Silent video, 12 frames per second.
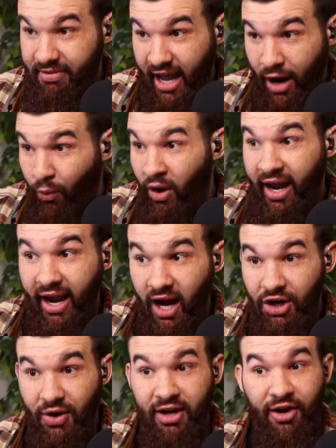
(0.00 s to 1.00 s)
up that 1
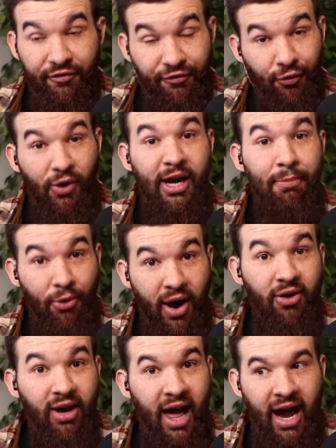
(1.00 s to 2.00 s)
800 free
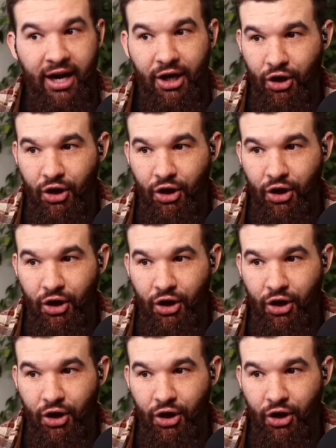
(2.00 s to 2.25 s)
prayer line,